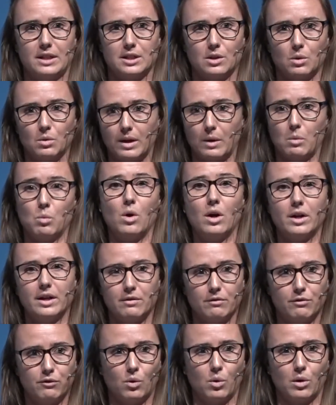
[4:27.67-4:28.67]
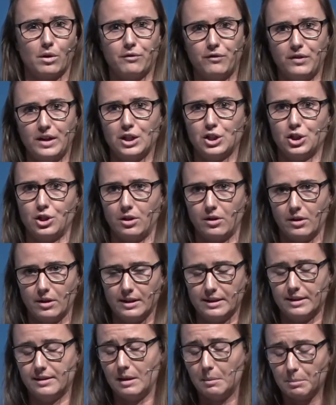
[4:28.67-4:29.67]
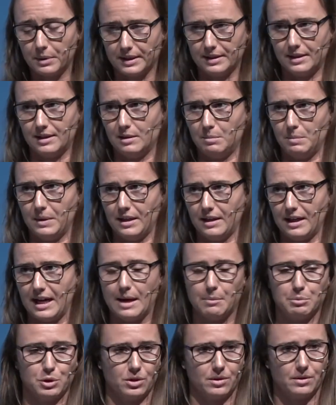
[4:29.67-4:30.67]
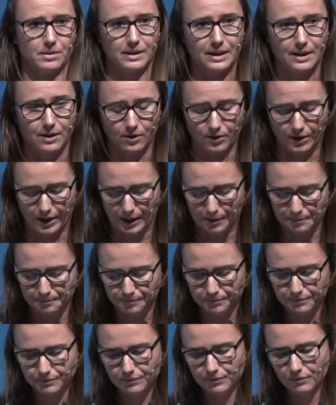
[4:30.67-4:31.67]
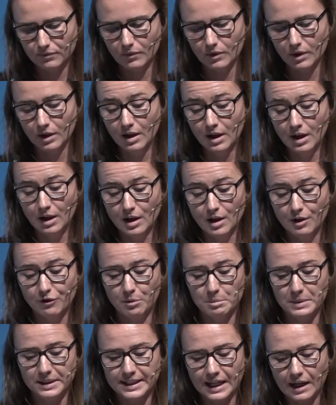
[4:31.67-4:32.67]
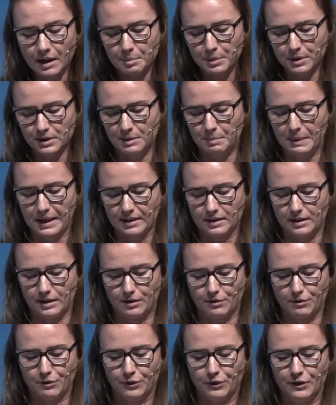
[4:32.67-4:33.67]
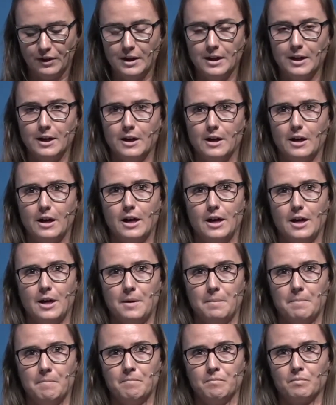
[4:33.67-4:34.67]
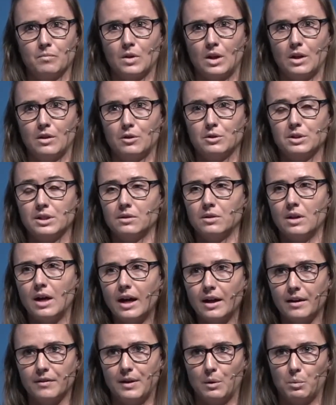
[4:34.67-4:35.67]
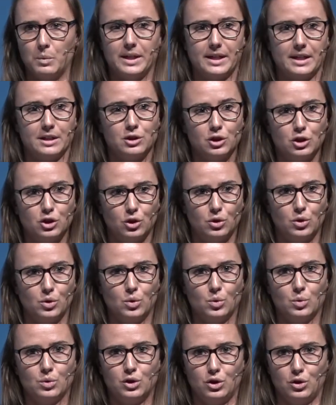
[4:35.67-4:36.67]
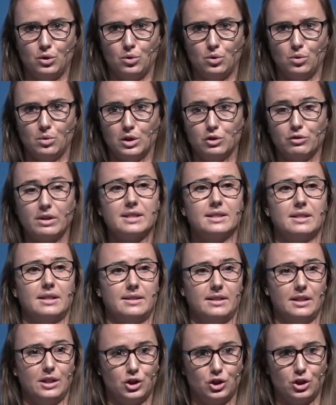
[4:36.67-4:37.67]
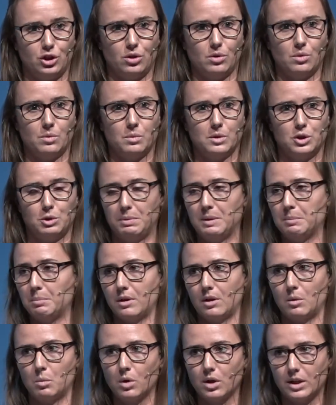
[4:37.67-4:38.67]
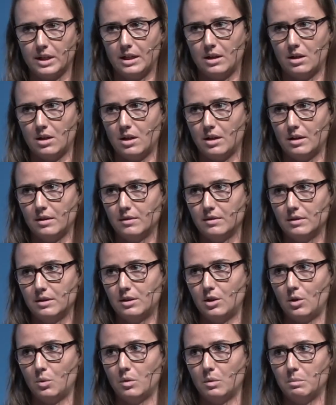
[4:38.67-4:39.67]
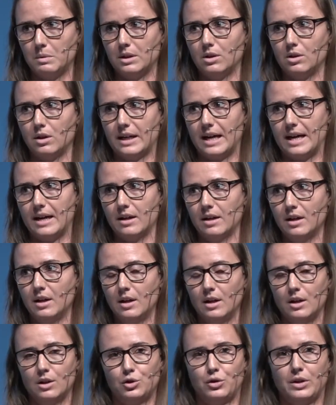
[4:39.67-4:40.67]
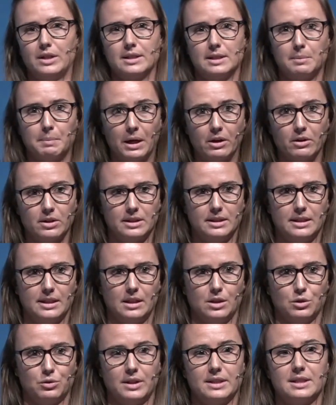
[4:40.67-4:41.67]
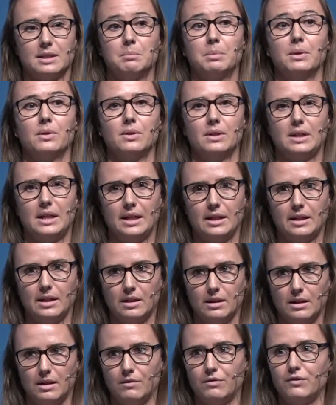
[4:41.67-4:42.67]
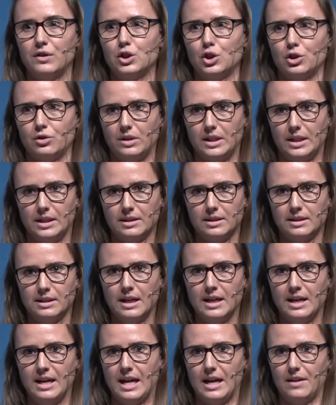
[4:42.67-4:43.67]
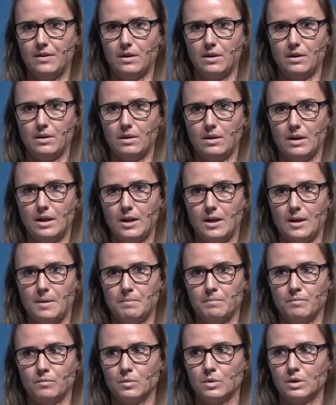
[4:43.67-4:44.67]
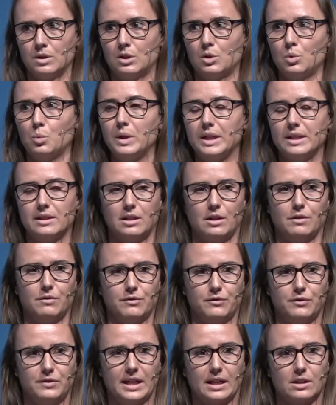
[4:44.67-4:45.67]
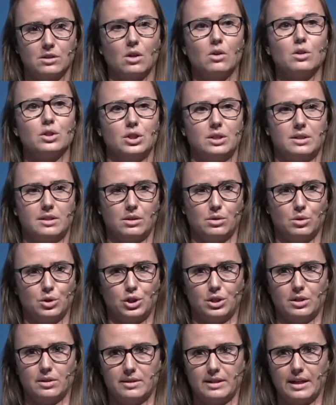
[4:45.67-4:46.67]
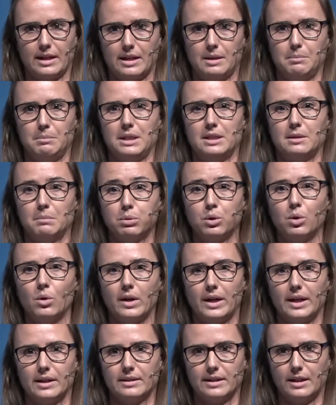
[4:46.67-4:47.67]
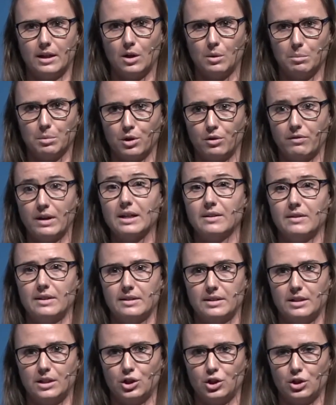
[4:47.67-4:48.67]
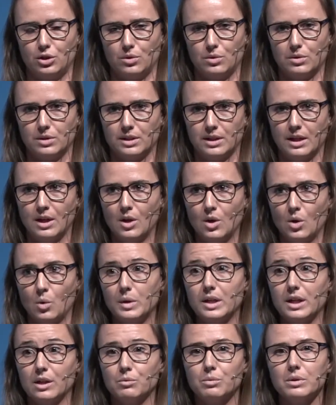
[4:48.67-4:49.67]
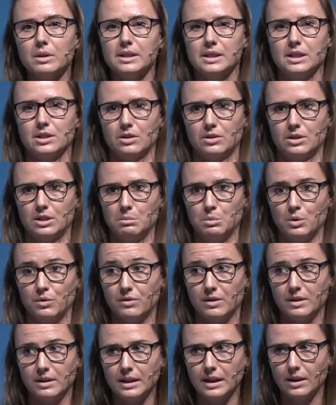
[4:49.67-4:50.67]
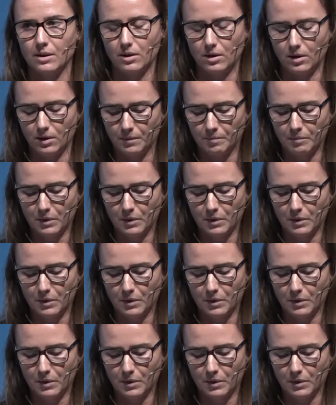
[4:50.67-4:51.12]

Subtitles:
So like 1 in 4 fish are in some places being captured illegally. From a tech perspective, there's a lot that we can do to address this issue, which people are working on. So when we look at transparency and traceability in fisheries and the suite of technology solutions that can be deployed to help correct these issues, we can really start to move the needle.